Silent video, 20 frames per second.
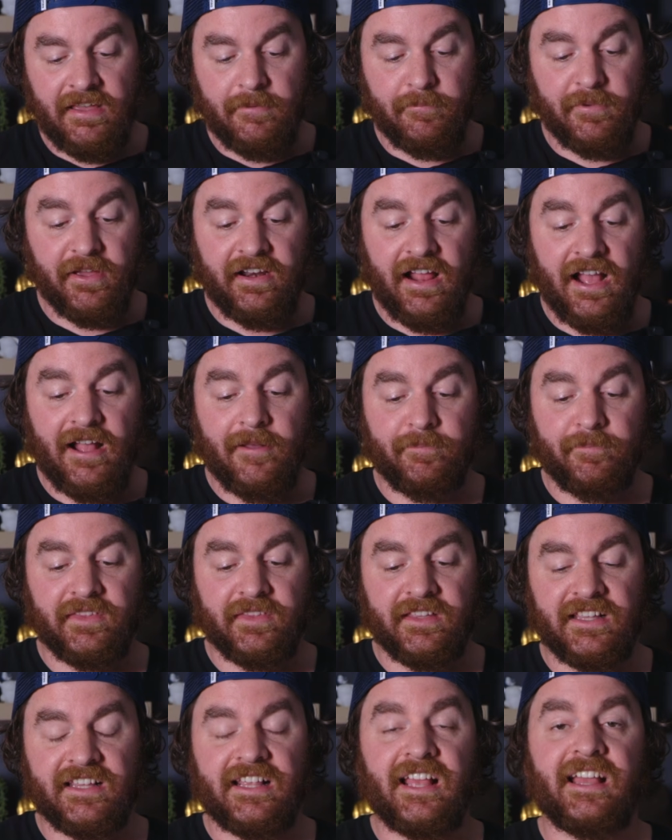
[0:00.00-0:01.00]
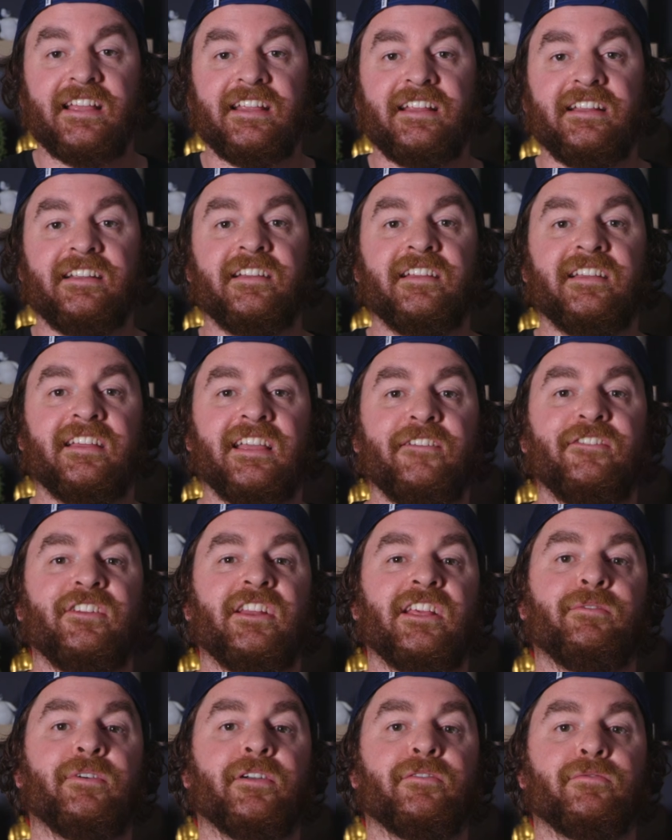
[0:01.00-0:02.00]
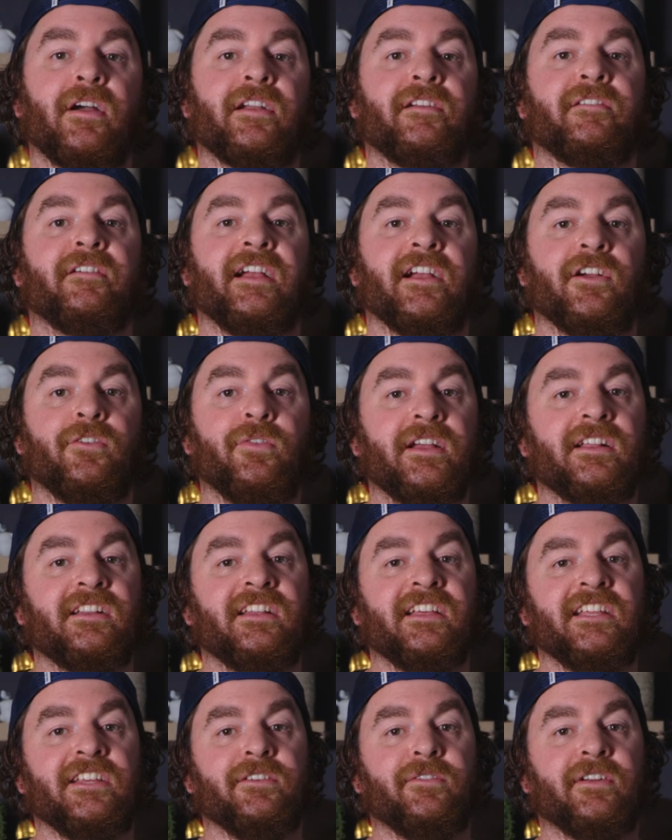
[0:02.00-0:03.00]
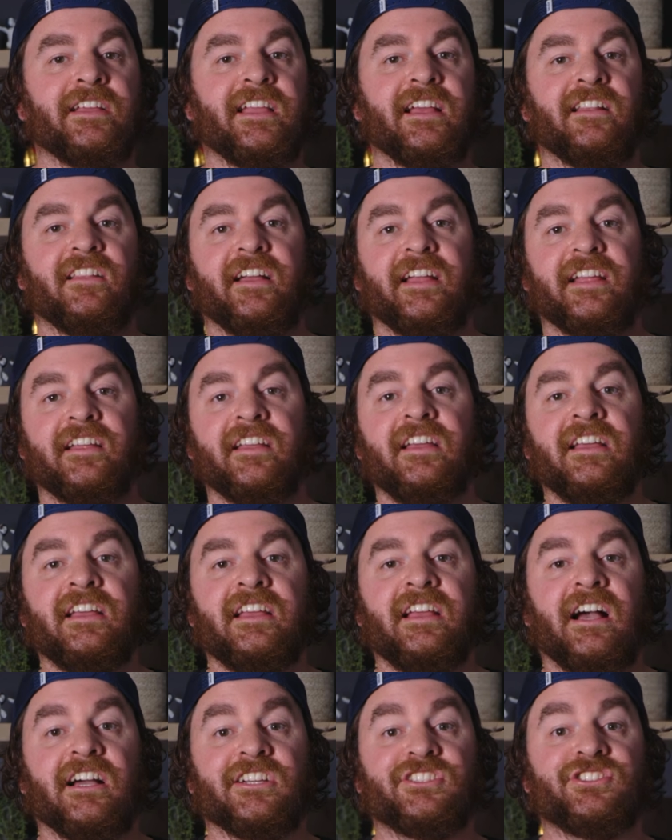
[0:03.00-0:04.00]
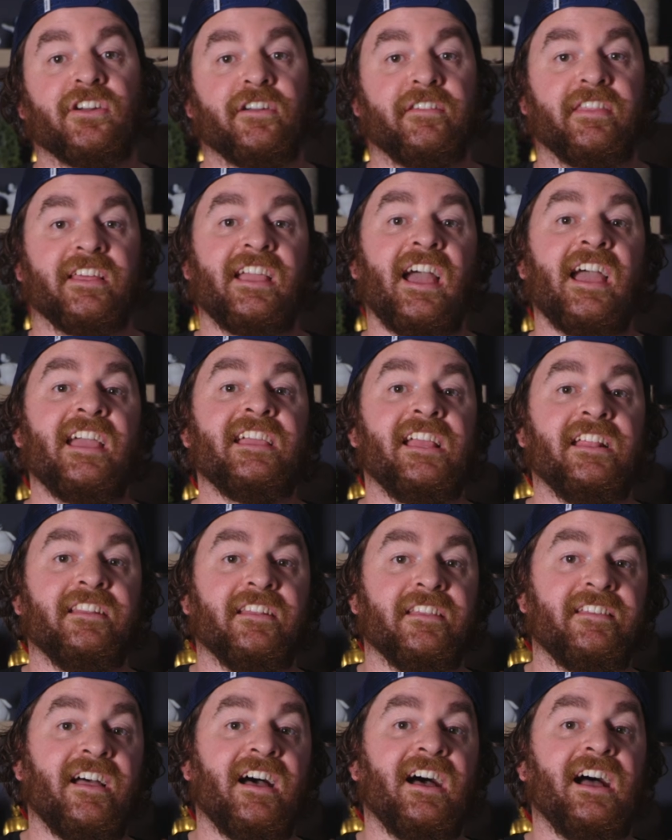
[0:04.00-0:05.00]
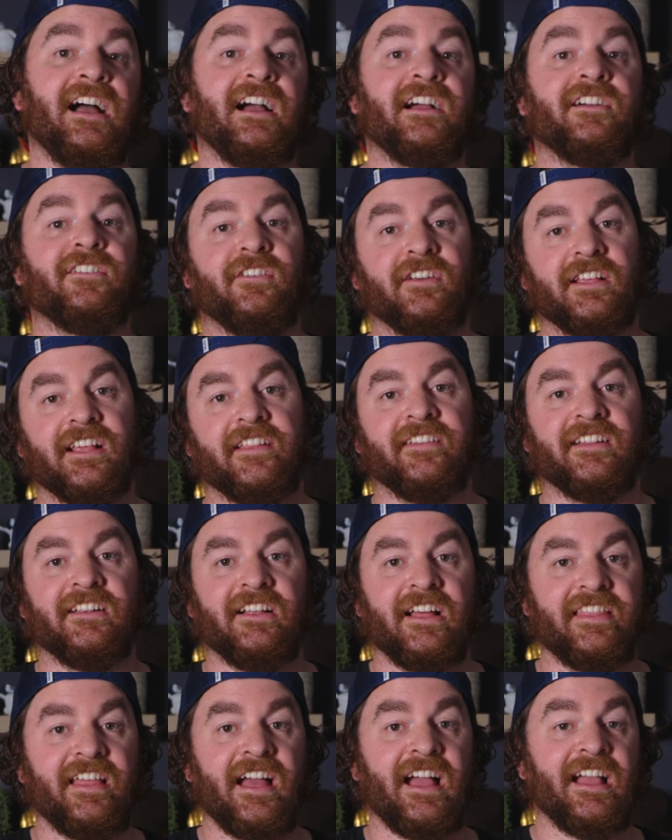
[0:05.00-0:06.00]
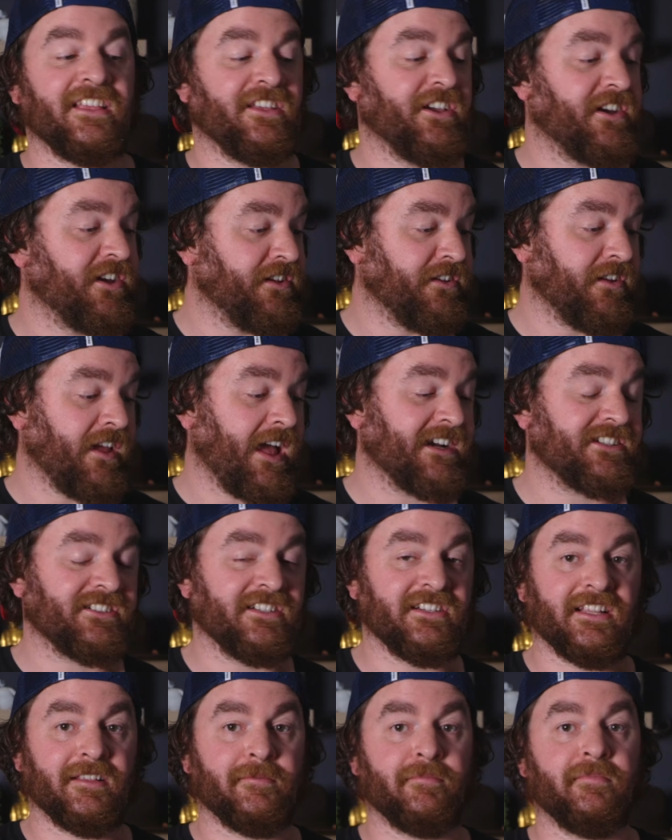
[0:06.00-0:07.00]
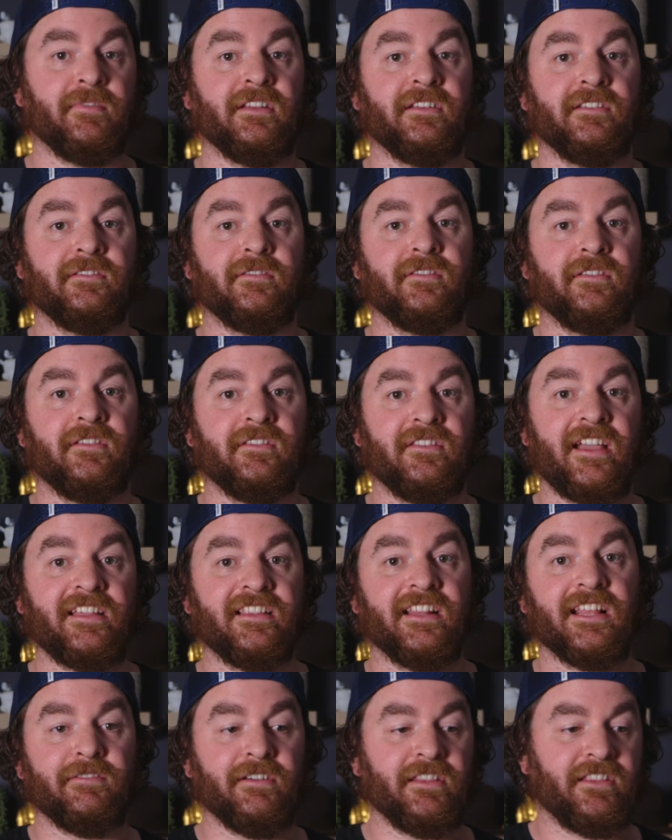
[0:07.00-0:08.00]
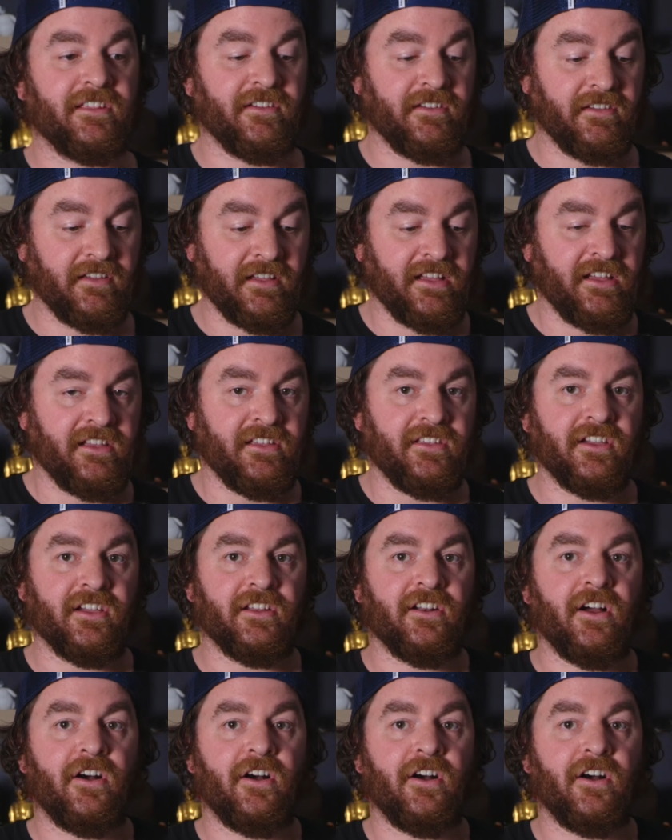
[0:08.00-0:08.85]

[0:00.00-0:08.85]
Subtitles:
But say if you just want to run around quickly and you want to get like a shot of the cake in the dark or something like that, you can actually just take this with you. You can